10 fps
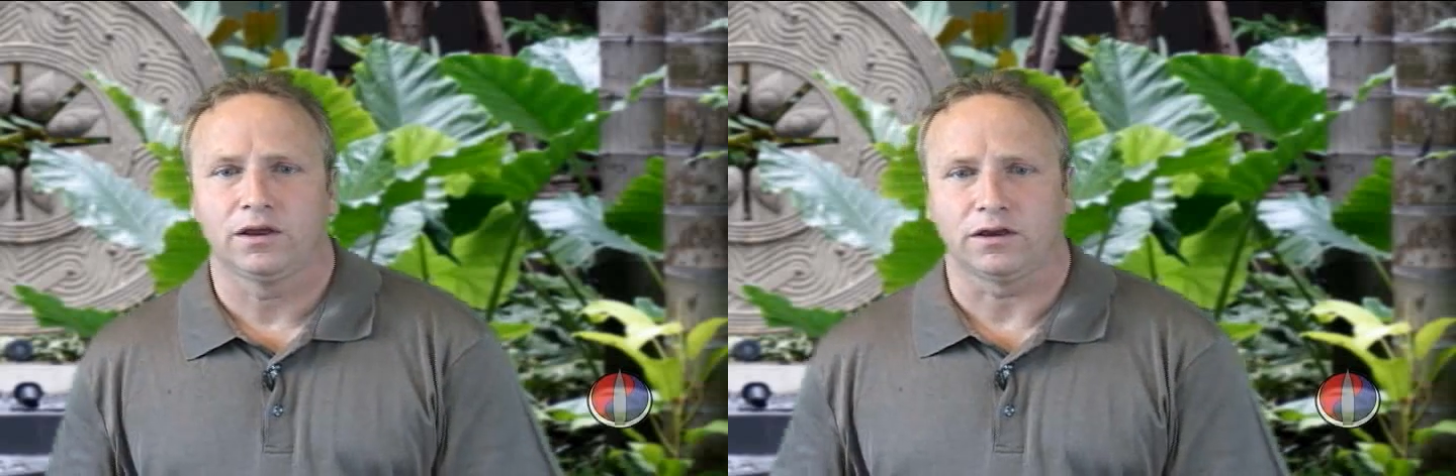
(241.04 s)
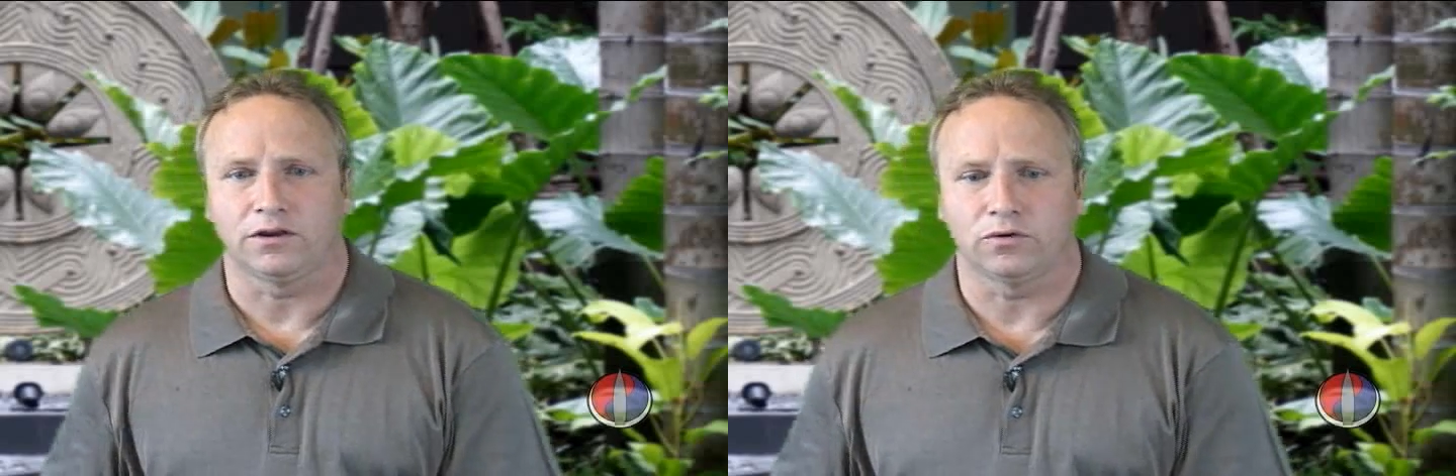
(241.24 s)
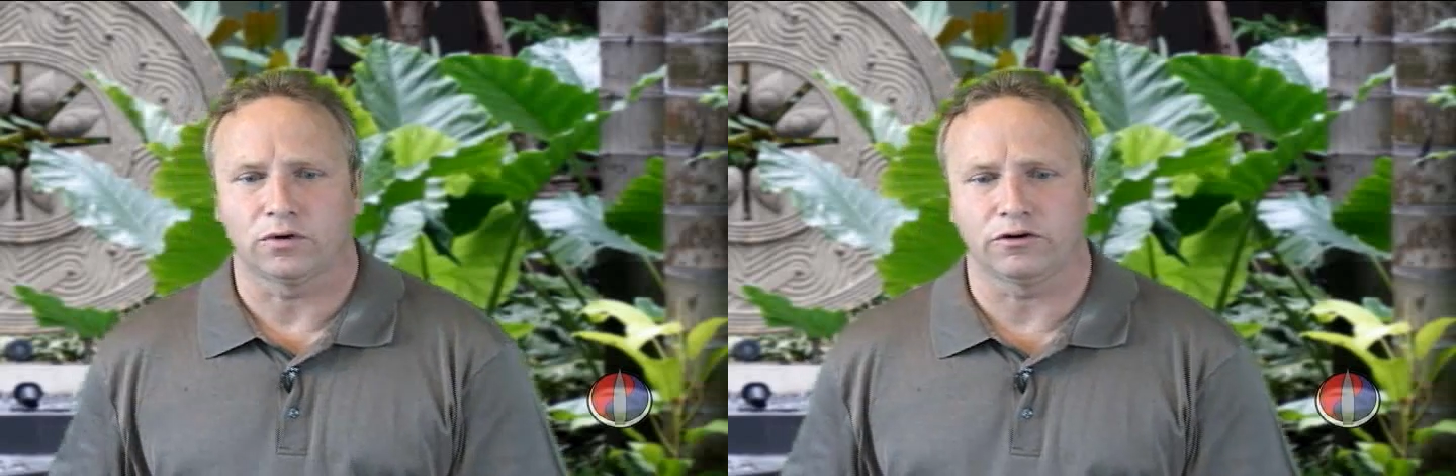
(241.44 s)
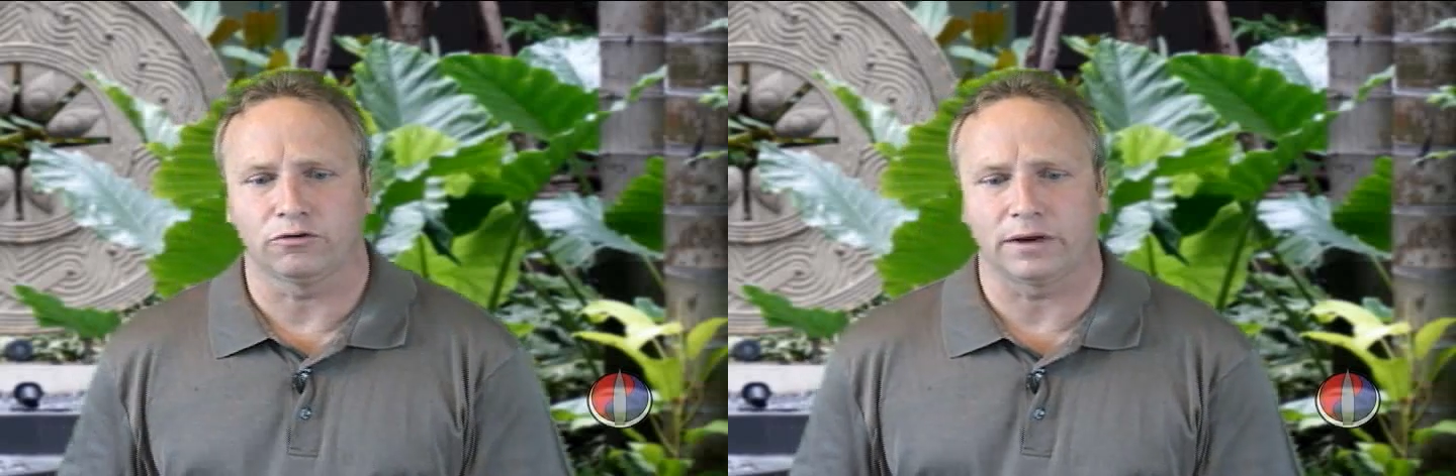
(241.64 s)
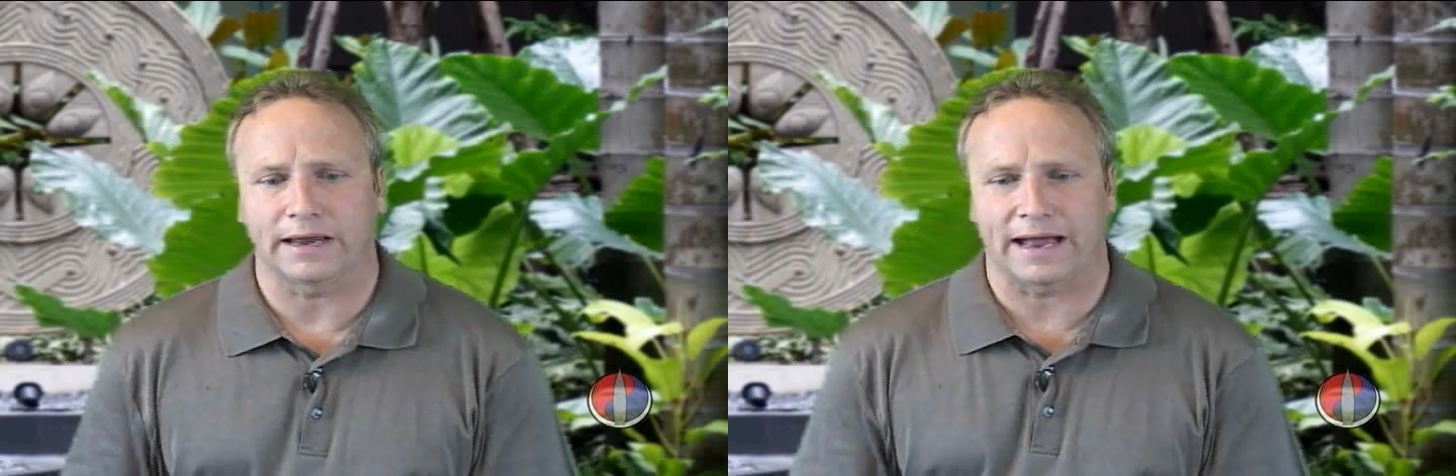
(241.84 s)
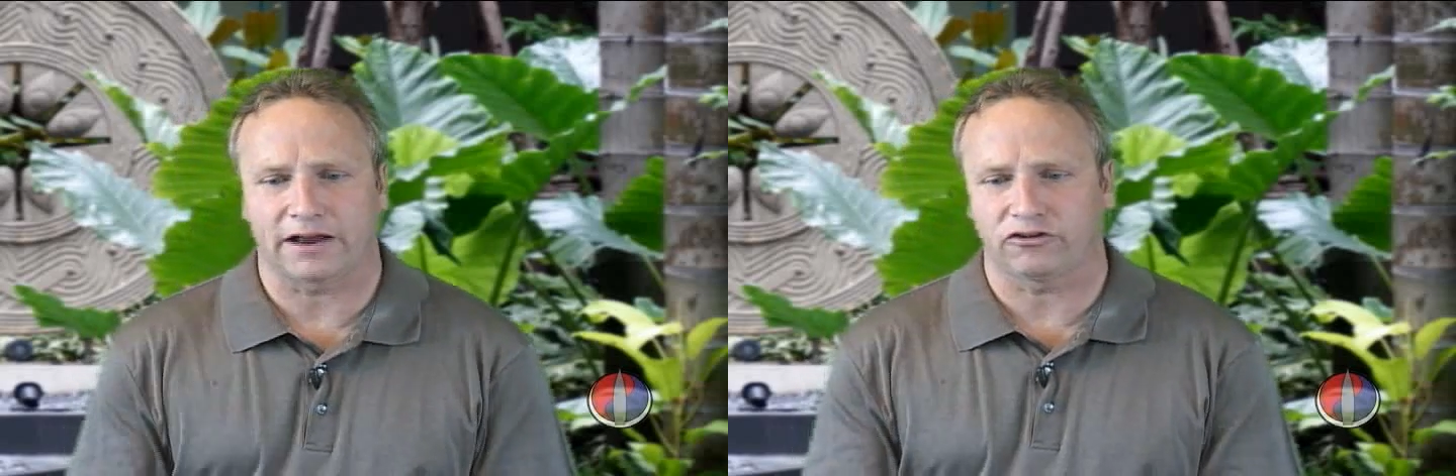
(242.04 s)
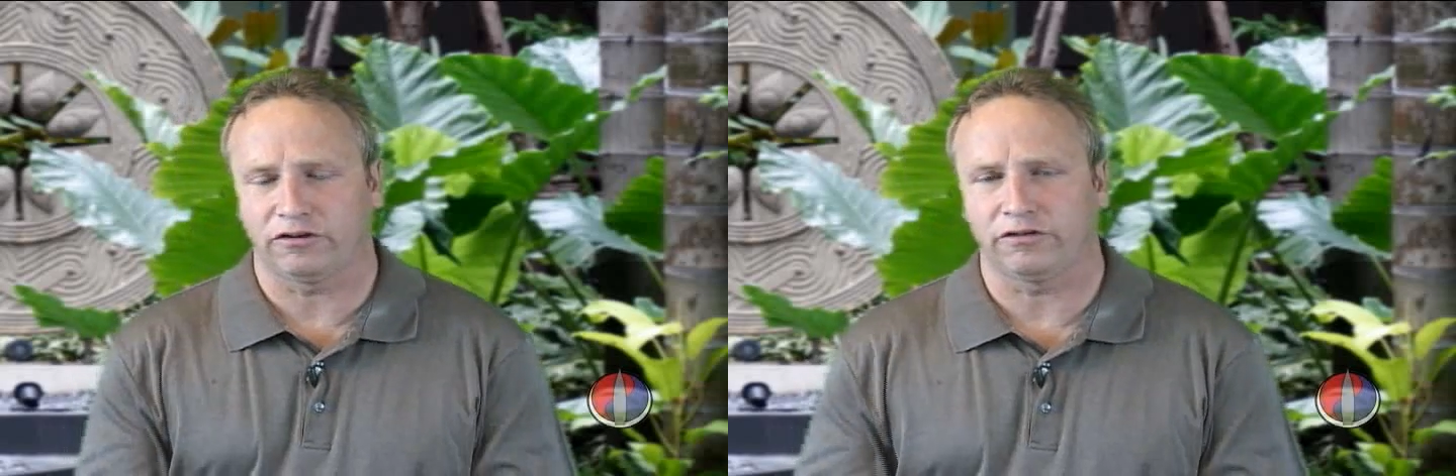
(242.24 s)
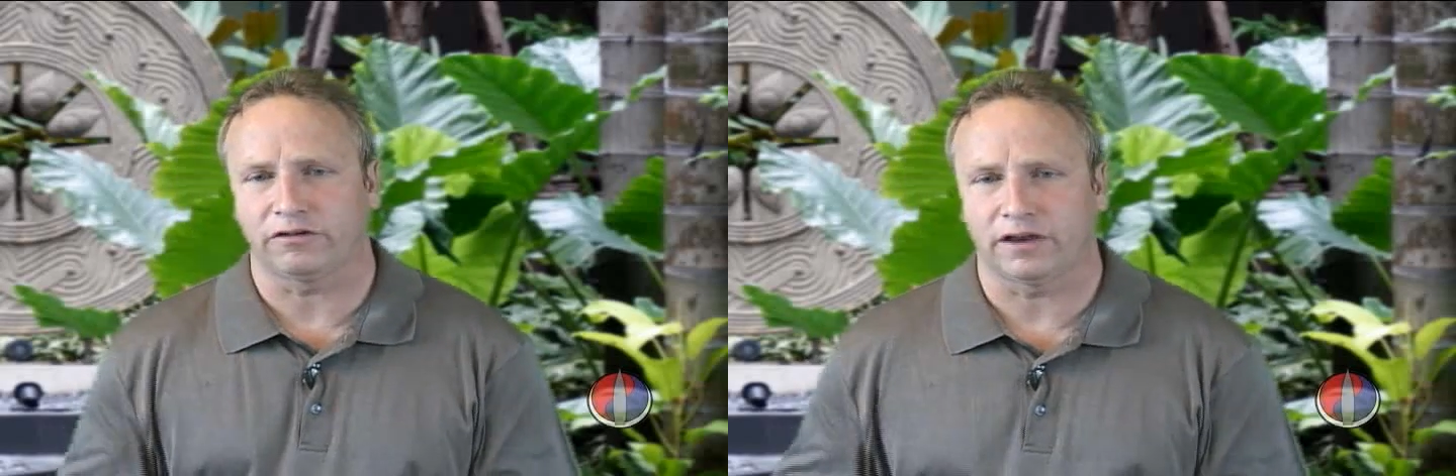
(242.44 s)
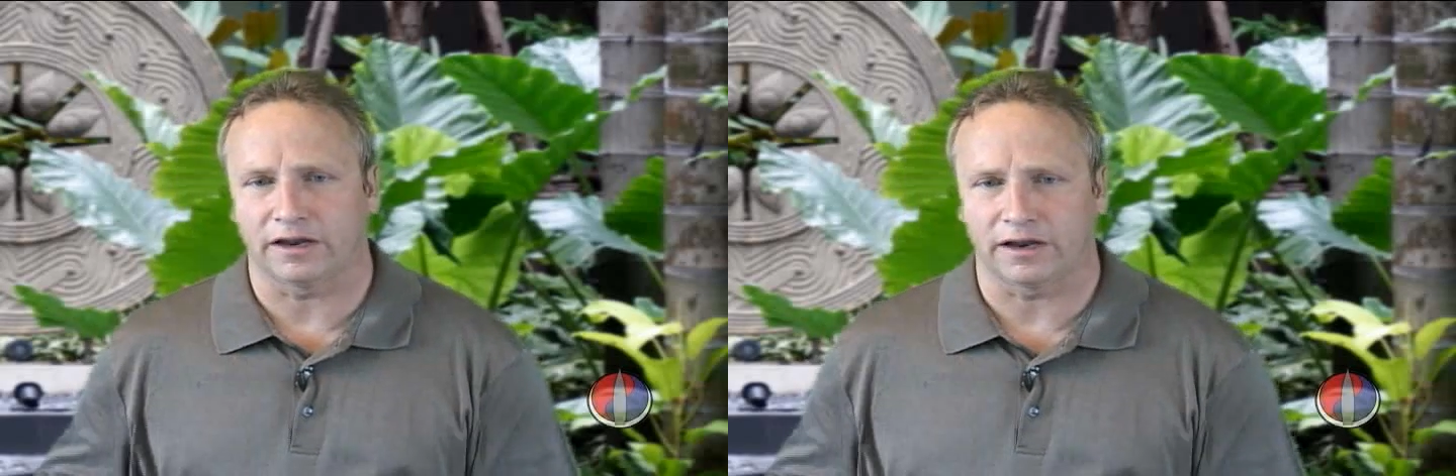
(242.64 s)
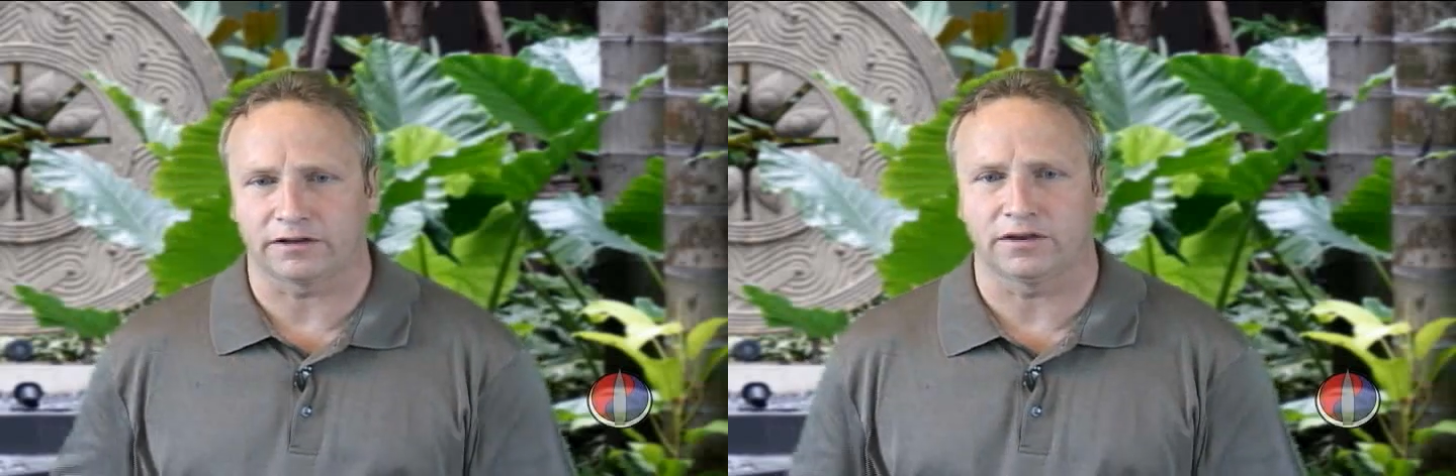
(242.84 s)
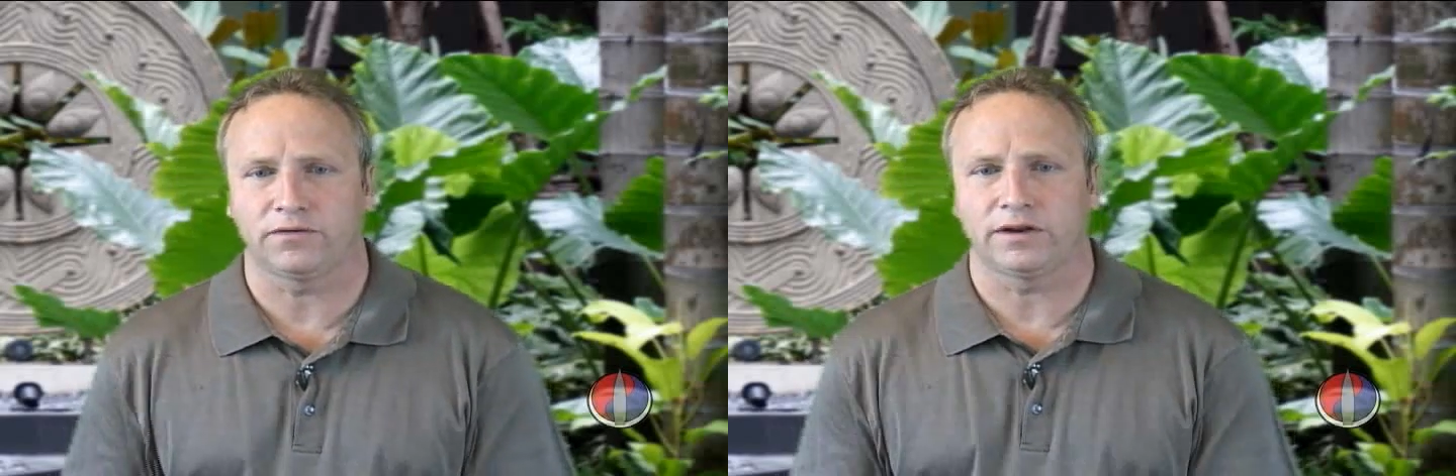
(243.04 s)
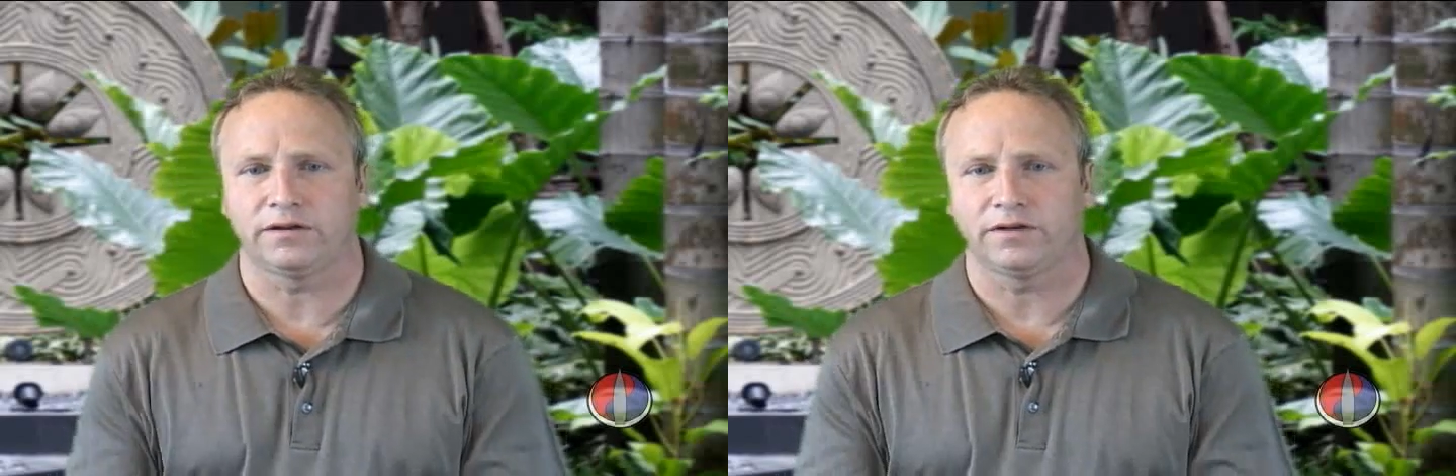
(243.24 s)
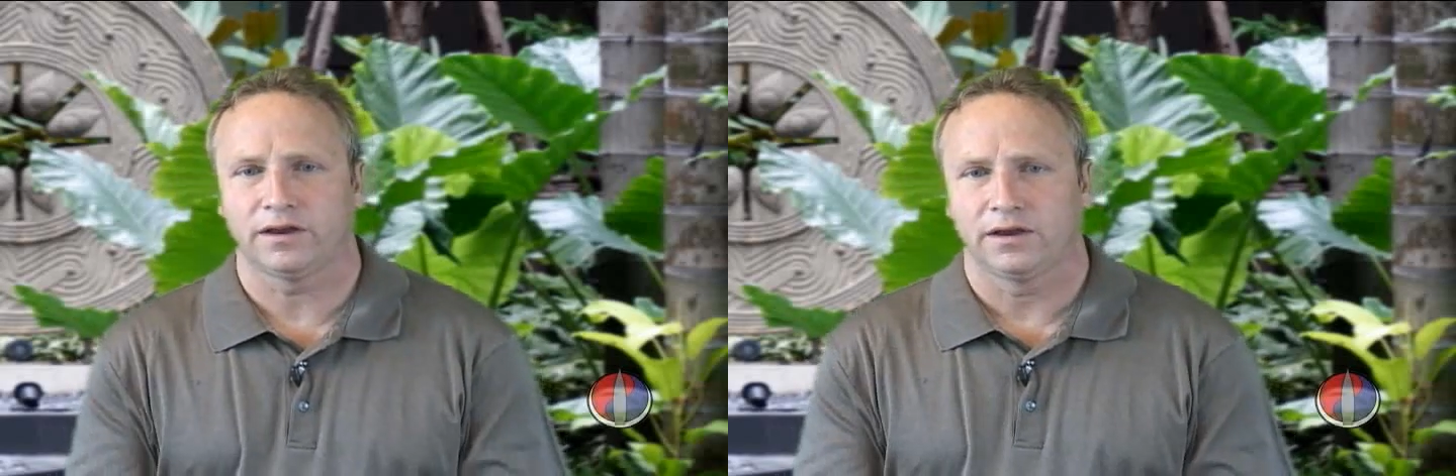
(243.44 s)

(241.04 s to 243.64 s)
You are doing actions and activities